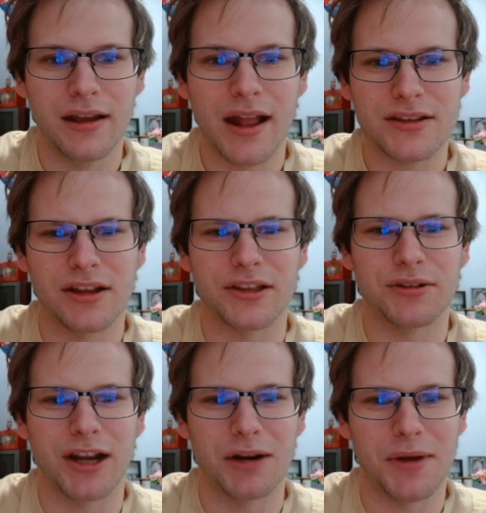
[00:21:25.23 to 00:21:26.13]
It's not like you
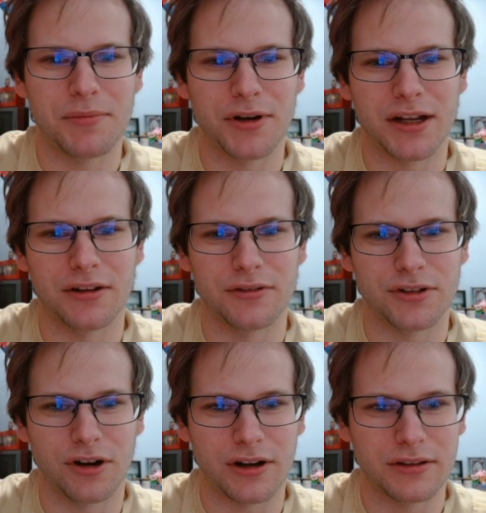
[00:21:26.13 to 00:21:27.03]
care about putting another
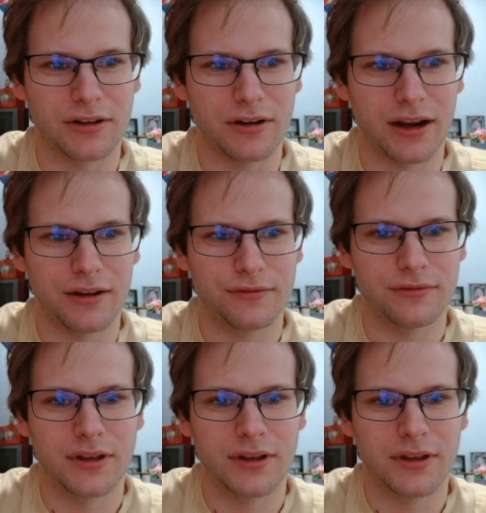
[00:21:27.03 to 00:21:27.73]
Dark in the grave.